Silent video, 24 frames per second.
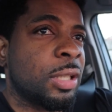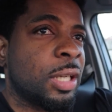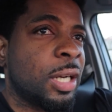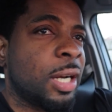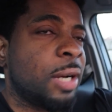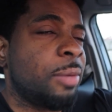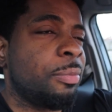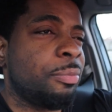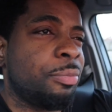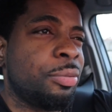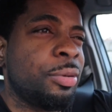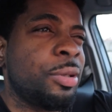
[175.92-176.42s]

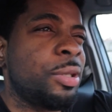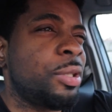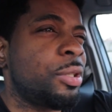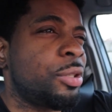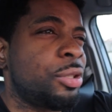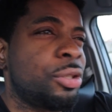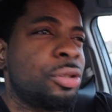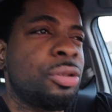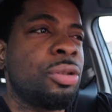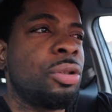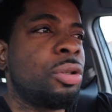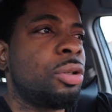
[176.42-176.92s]
I'm pretty
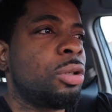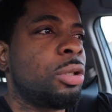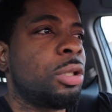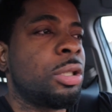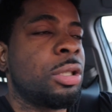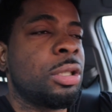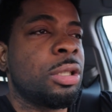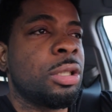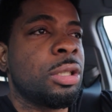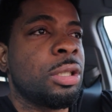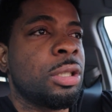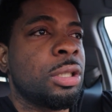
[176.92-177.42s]
sure
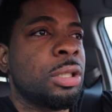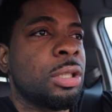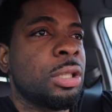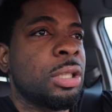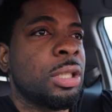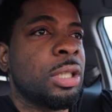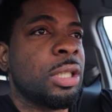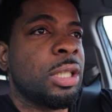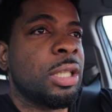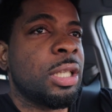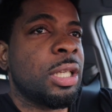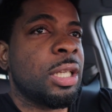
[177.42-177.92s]

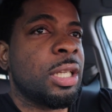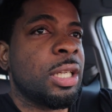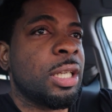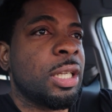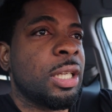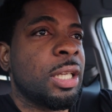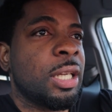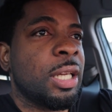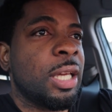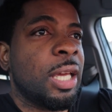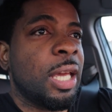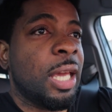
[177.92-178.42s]

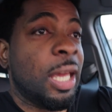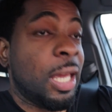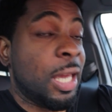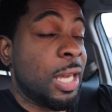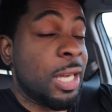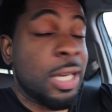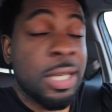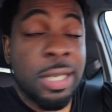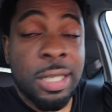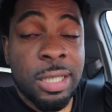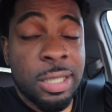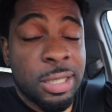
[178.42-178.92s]

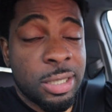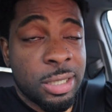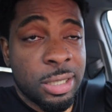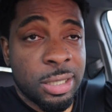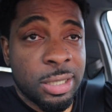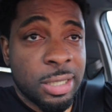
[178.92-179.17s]
80 to